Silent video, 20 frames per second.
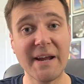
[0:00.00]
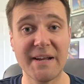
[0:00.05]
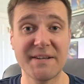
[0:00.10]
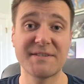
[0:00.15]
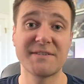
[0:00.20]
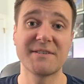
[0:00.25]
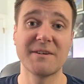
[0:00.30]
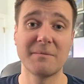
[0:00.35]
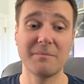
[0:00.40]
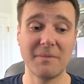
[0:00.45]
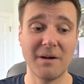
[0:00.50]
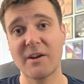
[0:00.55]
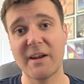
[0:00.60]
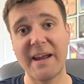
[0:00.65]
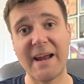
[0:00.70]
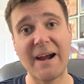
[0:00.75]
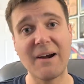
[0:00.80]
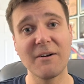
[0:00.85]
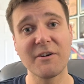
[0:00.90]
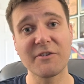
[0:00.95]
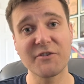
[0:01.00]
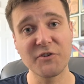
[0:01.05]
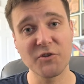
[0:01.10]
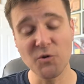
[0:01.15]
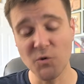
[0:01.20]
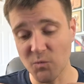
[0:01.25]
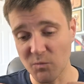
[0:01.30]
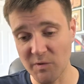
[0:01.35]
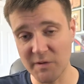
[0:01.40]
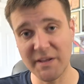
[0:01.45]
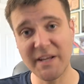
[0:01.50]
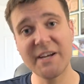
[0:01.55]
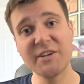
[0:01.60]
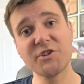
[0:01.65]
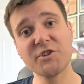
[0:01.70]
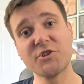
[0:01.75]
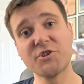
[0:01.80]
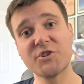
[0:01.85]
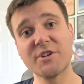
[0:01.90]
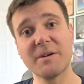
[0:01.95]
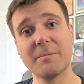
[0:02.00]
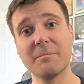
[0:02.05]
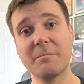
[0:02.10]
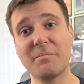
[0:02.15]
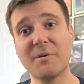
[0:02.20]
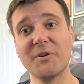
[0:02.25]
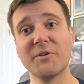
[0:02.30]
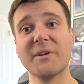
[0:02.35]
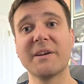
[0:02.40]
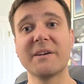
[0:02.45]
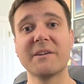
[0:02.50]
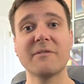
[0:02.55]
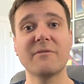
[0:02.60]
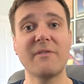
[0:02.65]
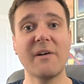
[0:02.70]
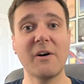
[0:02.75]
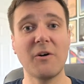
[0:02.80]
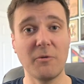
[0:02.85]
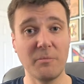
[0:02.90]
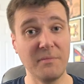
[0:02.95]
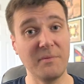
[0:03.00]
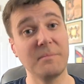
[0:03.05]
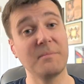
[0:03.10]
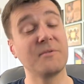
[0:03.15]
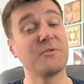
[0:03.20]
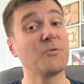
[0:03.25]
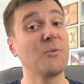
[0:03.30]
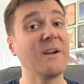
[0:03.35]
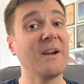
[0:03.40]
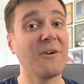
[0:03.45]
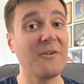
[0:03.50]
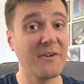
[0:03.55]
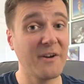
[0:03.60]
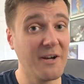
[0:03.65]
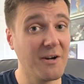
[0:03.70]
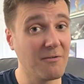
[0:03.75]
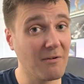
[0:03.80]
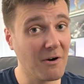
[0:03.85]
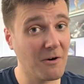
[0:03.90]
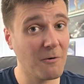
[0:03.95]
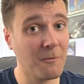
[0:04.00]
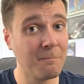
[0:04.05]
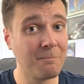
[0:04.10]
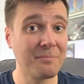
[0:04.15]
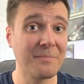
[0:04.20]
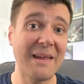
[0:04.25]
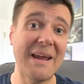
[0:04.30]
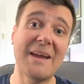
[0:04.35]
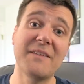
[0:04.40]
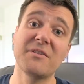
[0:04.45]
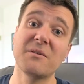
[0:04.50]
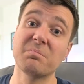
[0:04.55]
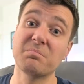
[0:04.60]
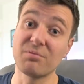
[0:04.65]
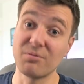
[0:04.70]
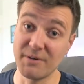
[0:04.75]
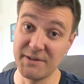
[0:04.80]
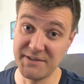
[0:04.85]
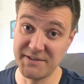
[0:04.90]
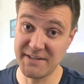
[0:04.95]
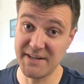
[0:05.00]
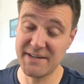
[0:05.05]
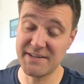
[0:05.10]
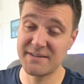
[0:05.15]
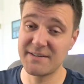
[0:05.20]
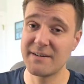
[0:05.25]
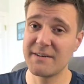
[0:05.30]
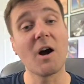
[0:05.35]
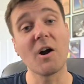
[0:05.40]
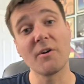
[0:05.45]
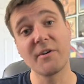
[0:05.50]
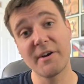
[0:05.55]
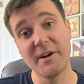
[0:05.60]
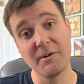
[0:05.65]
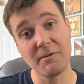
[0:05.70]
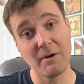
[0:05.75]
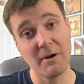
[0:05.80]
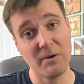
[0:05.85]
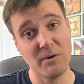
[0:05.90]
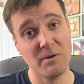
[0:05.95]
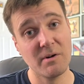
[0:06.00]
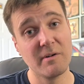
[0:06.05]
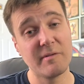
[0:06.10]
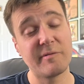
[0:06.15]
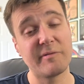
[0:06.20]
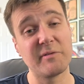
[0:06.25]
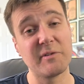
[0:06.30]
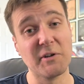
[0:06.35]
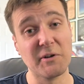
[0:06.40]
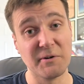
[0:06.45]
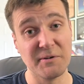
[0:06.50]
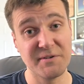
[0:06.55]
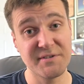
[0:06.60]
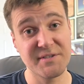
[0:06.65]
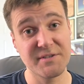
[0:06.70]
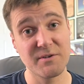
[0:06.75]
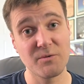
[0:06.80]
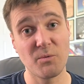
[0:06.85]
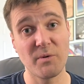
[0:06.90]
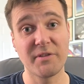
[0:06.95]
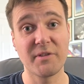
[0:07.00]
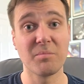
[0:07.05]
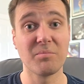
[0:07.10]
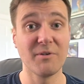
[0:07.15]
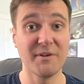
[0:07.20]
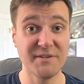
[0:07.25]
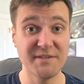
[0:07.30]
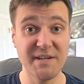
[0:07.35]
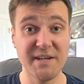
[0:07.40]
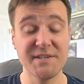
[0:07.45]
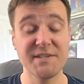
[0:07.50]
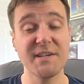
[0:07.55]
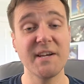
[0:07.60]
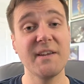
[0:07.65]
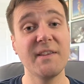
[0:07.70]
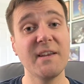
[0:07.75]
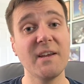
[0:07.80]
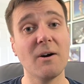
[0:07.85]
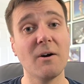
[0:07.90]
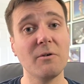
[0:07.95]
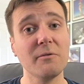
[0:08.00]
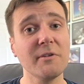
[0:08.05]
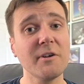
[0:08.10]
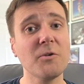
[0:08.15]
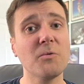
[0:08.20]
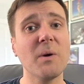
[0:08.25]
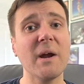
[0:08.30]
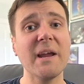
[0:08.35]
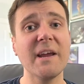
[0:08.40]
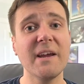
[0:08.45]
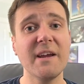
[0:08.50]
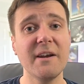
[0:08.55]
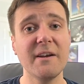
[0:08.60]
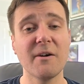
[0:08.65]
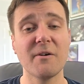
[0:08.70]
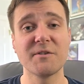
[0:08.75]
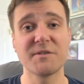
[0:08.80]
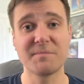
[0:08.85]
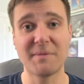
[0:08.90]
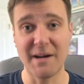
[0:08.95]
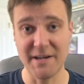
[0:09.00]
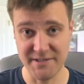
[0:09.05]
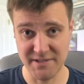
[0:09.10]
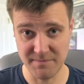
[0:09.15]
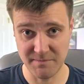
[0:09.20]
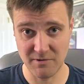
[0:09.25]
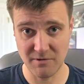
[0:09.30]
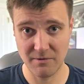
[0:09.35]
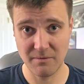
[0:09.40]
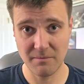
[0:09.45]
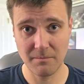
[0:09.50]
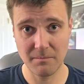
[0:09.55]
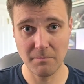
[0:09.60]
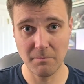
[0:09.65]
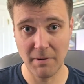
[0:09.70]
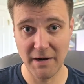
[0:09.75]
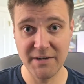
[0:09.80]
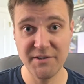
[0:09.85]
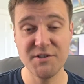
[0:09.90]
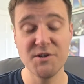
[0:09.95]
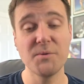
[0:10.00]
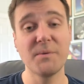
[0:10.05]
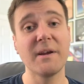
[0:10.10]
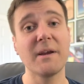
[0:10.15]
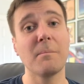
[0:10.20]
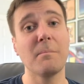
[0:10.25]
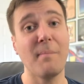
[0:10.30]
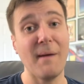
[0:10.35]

get some character relationship building development between our hero and the princess. Our hero flirts with the princess in the only way he knows possible by doing